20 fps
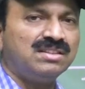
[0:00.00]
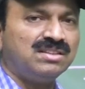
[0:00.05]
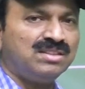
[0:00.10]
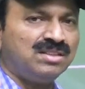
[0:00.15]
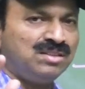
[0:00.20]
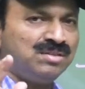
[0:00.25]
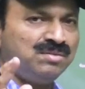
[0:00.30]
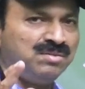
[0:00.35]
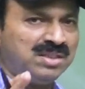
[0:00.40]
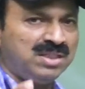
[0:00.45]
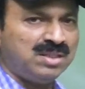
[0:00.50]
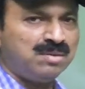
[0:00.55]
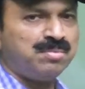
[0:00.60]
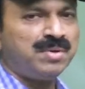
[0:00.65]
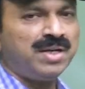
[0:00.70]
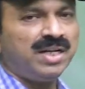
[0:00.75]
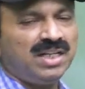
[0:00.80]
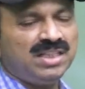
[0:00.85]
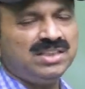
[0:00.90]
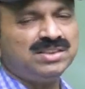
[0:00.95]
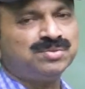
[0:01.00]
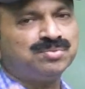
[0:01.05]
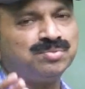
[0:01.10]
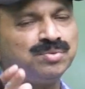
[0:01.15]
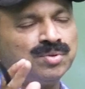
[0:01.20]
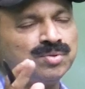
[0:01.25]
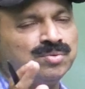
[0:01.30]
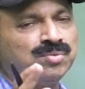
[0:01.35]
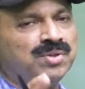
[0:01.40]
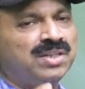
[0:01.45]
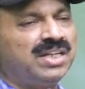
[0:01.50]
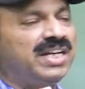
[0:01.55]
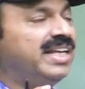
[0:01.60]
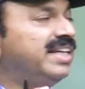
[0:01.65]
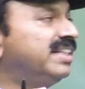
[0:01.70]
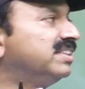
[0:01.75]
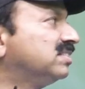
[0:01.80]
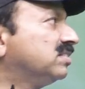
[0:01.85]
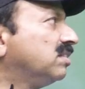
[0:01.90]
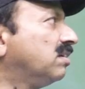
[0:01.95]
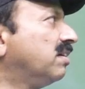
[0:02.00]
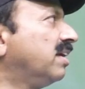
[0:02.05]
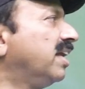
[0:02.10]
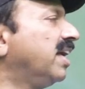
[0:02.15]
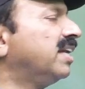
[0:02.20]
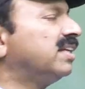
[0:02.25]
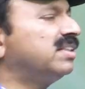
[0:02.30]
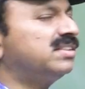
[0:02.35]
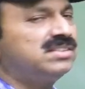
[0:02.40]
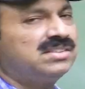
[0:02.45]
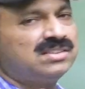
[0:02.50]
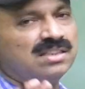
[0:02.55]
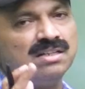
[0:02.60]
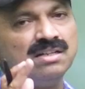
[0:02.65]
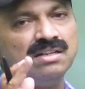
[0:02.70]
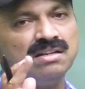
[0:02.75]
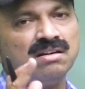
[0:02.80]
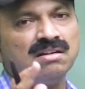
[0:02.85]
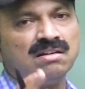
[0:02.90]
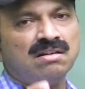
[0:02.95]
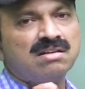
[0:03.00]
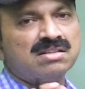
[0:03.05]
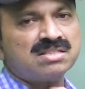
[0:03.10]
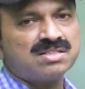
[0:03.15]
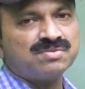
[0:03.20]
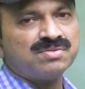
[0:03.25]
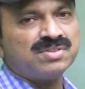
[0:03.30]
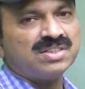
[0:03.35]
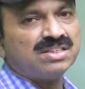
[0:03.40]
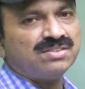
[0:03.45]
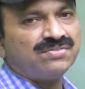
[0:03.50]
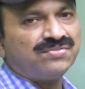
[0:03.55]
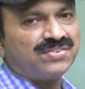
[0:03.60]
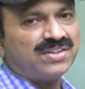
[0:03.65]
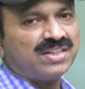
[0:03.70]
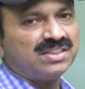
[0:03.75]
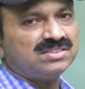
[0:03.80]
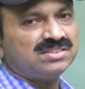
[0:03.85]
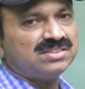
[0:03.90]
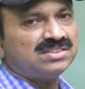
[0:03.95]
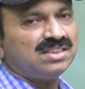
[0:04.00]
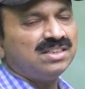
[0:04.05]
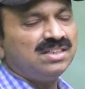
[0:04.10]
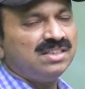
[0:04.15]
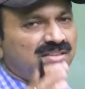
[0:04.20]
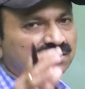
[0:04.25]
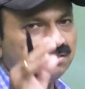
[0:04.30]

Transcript: Third one, the British. Fourth one, Danes or Danish. Last one, the French.